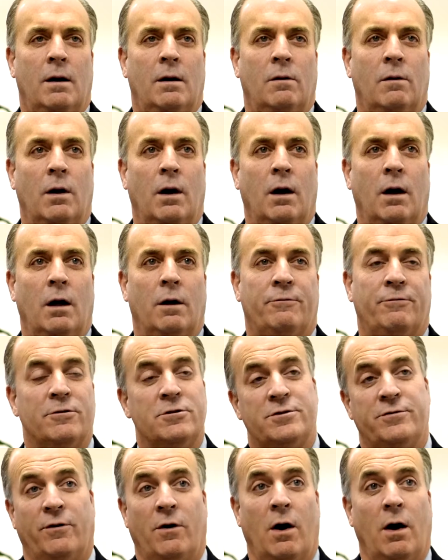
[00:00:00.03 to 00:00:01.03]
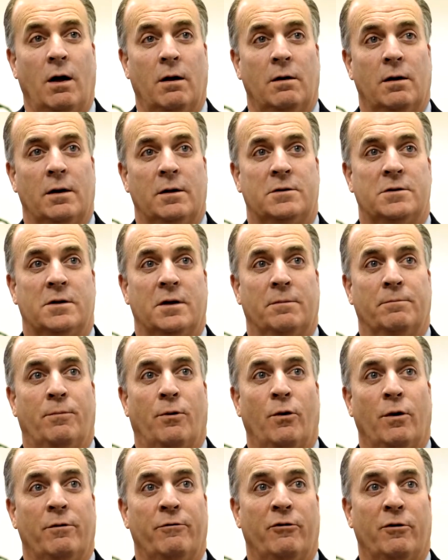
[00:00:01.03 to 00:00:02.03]
Well, first of all, it's
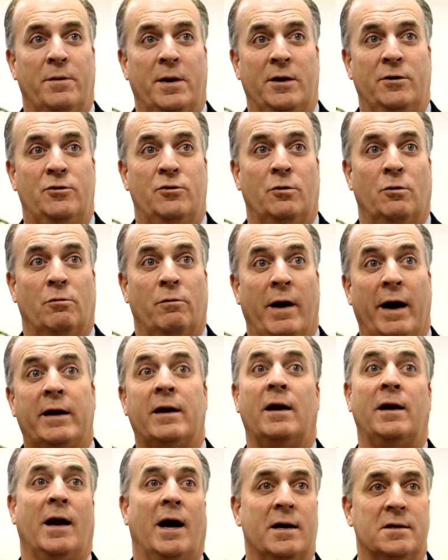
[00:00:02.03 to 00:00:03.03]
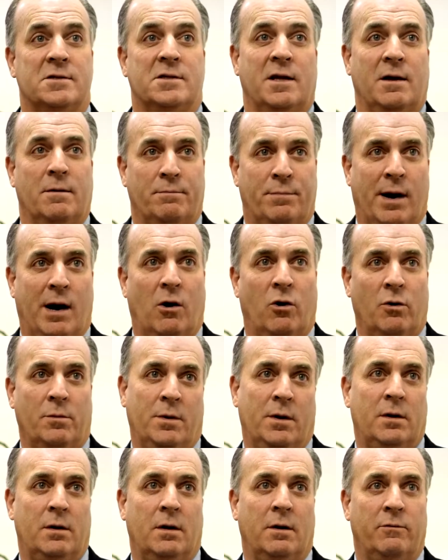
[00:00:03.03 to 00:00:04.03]
important for me to recognize the
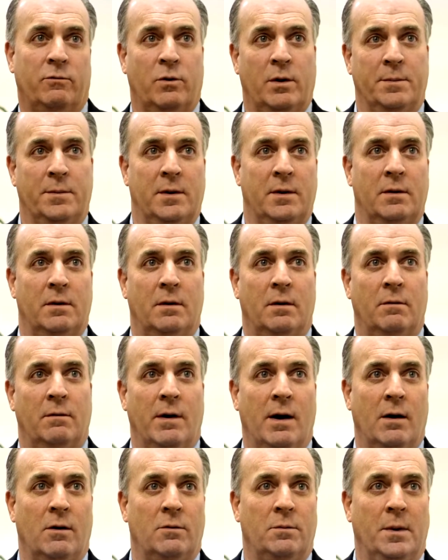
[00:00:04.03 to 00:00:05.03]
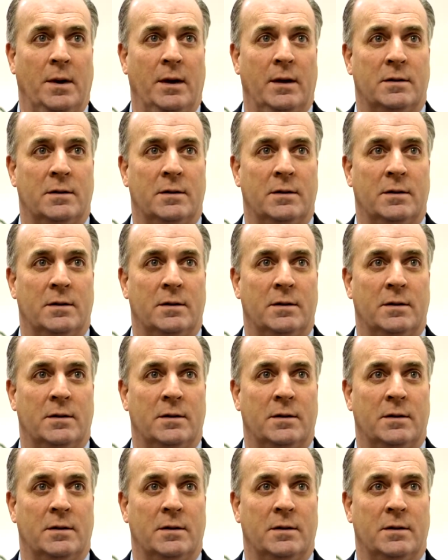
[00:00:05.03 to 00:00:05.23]
empowerment of women around me.